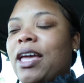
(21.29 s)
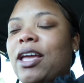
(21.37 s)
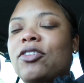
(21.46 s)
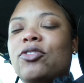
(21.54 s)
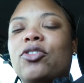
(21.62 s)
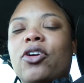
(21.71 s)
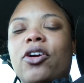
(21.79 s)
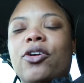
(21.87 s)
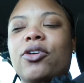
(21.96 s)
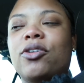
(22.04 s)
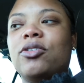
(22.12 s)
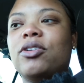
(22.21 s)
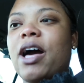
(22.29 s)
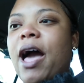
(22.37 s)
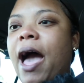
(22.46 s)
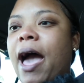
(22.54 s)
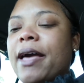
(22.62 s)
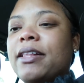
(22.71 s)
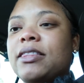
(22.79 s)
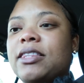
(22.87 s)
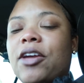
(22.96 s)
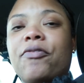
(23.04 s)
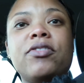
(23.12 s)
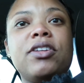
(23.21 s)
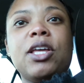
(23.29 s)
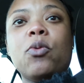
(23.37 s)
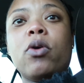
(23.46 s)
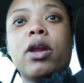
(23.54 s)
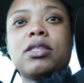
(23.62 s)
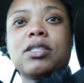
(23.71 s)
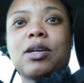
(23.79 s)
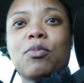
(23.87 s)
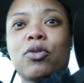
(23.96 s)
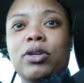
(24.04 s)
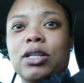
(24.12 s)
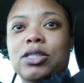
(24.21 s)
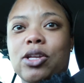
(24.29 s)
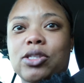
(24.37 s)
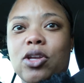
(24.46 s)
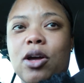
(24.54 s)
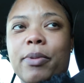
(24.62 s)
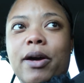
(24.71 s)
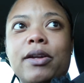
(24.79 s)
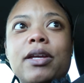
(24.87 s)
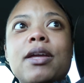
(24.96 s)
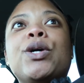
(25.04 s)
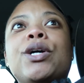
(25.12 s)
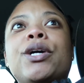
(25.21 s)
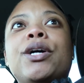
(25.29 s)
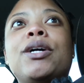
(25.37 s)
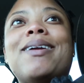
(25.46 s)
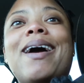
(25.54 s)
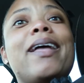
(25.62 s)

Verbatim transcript: And girl, I definitely wanted to come on here and talk to y'all about it, but I